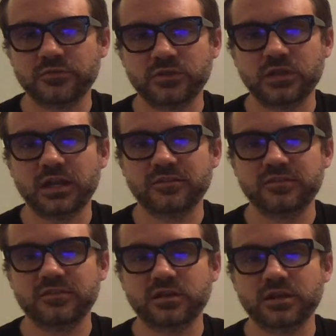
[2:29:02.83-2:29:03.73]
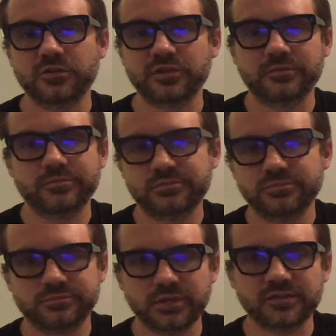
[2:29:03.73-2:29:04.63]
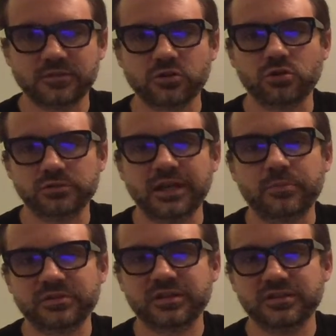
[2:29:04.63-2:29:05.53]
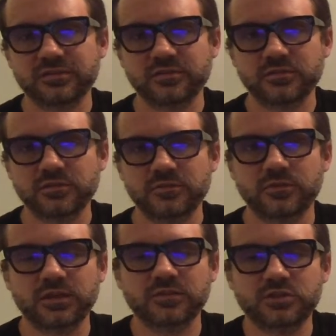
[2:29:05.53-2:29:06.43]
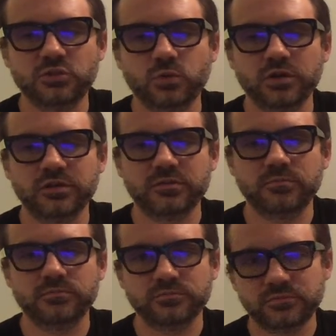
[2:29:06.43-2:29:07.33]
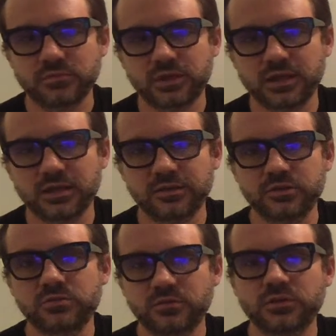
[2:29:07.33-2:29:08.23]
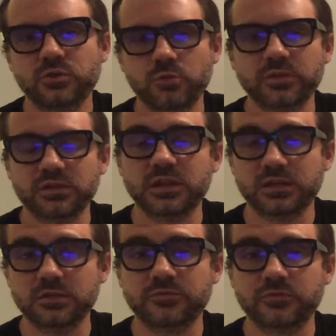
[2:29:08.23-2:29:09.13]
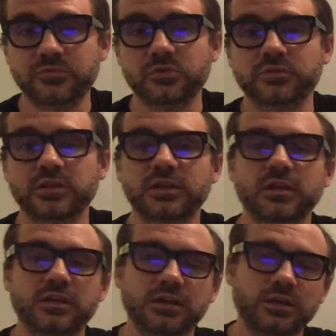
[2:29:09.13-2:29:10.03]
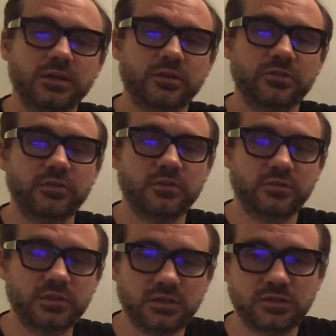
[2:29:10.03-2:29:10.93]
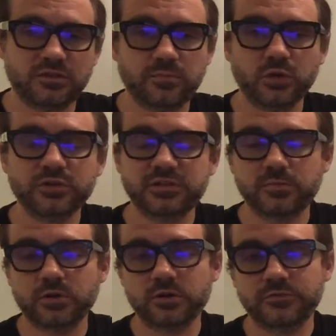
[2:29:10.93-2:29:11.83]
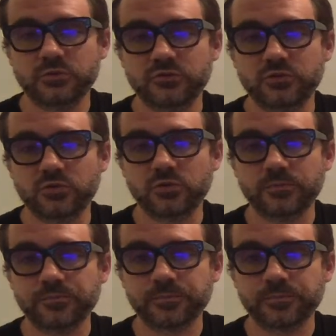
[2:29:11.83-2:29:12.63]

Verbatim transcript: stuff and that has desires, and as they're called, appetites. So things that you want and the, the, you hope that they get fulfilled the the spirited part of your soul.